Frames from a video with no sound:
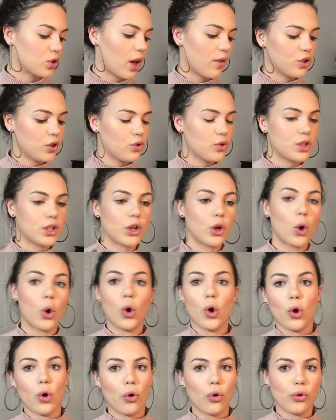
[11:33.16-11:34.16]
After you did
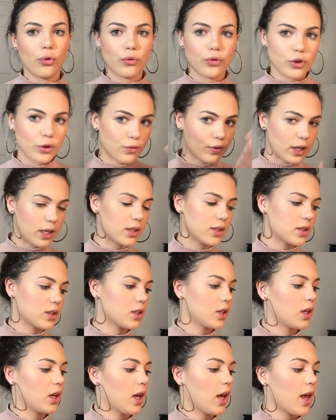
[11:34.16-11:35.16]
all of your face,
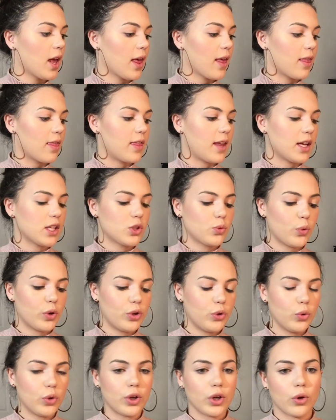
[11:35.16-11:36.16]
that's when
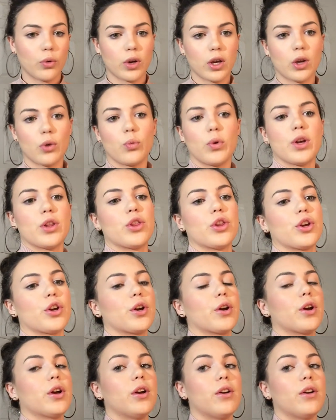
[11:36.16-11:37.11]
you go in with your